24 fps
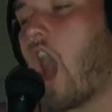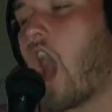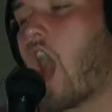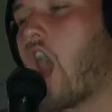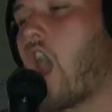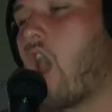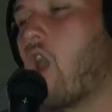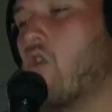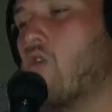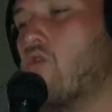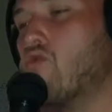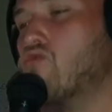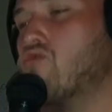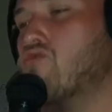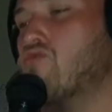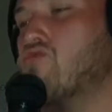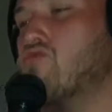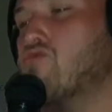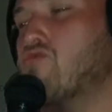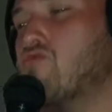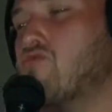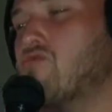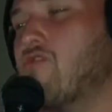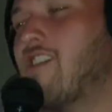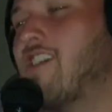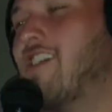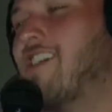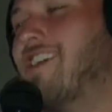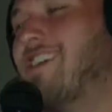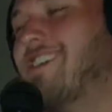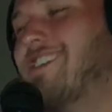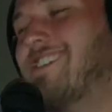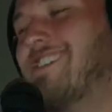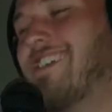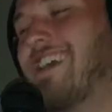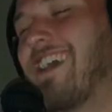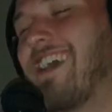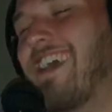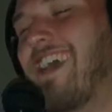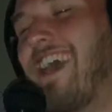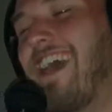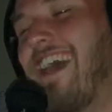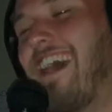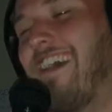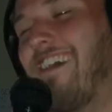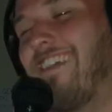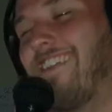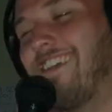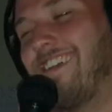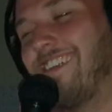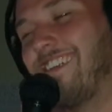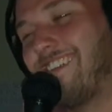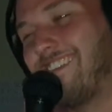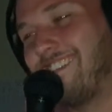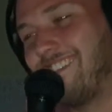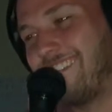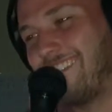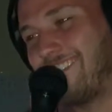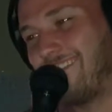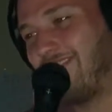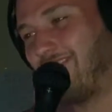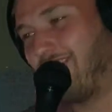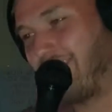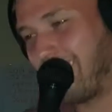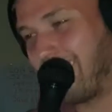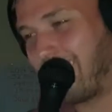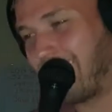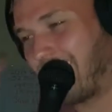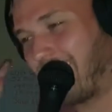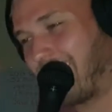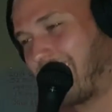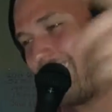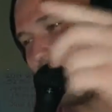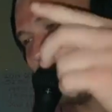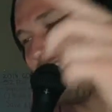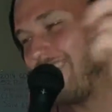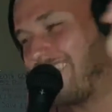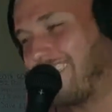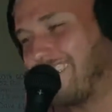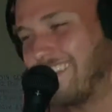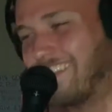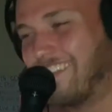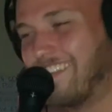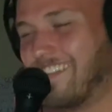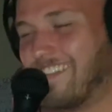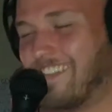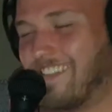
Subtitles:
Oh! He's like howling because he's fucking coming.